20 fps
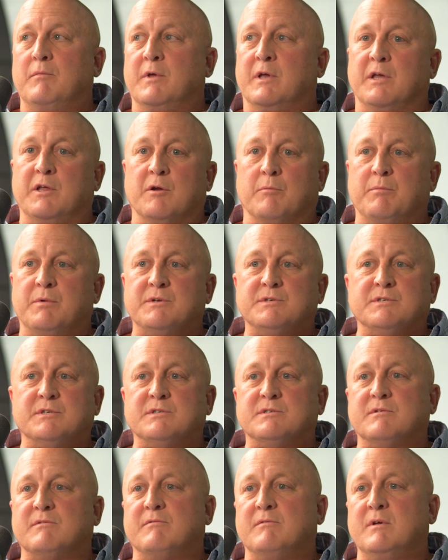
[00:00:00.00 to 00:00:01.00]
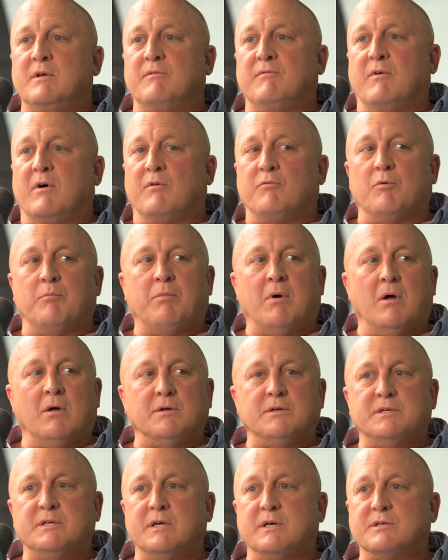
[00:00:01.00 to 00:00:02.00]
You get your business involved with
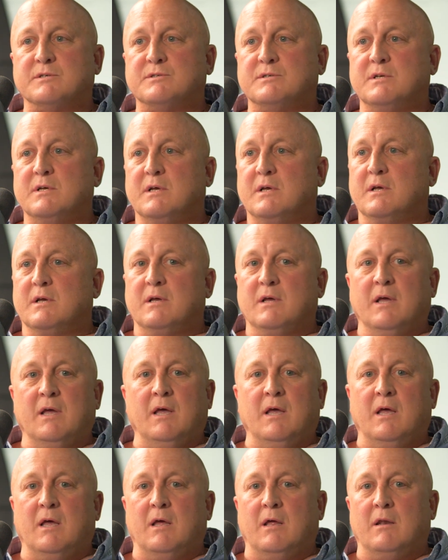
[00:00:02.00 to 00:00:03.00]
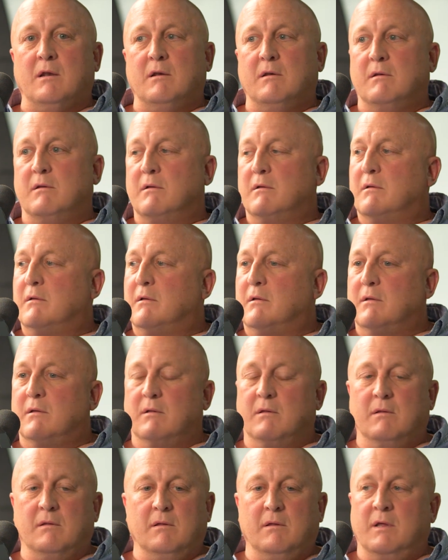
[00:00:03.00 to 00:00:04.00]
politics, and
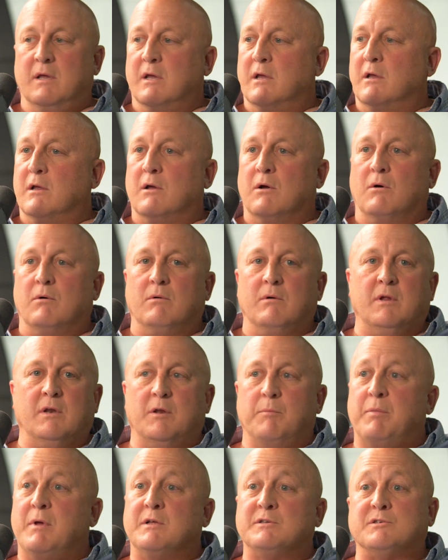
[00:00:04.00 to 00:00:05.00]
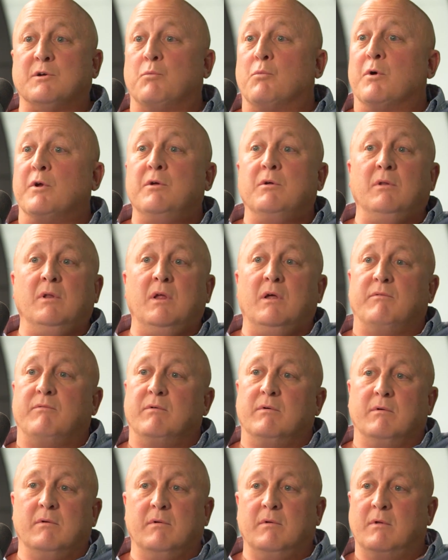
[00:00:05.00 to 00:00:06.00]
it depends on where you
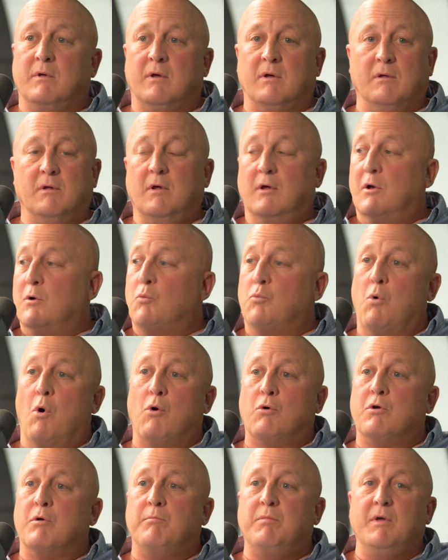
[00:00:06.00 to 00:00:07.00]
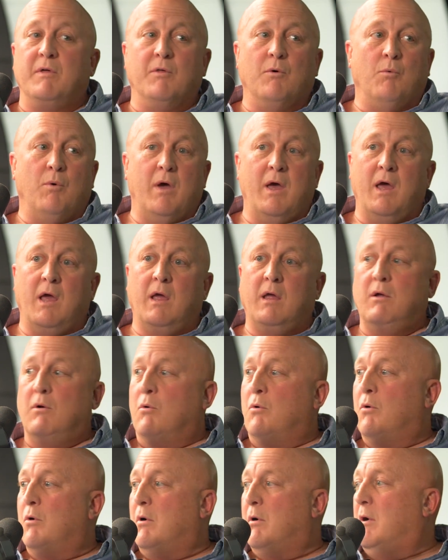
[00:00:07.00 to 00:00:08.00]
live. Woke could be the way,
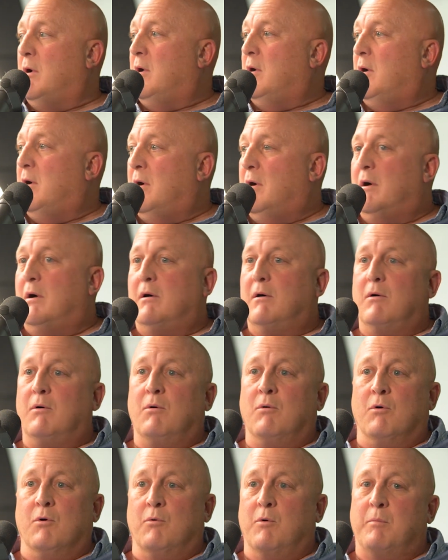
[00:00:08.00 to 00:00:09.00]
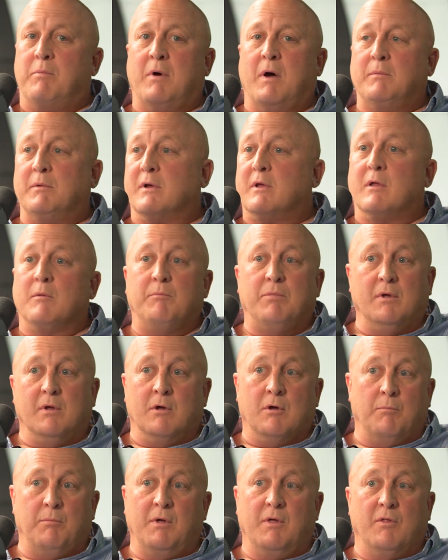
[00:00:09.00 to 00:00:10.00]
or Republican
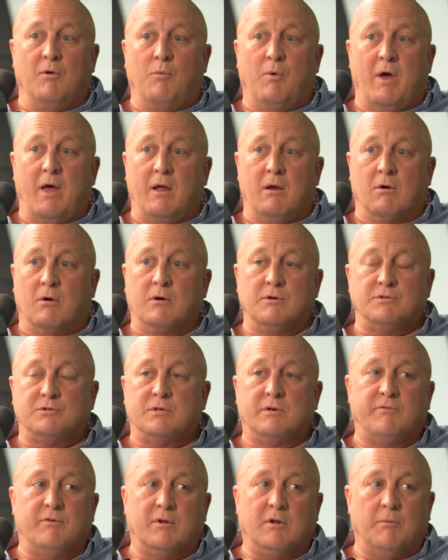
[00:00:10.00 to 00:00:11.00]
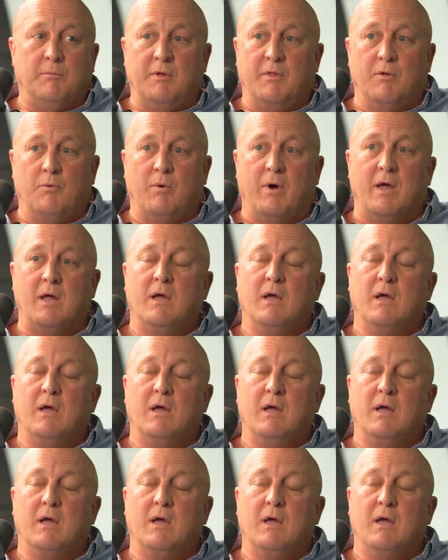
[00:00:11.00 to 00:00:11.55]
could be the way, or conservative could be the way.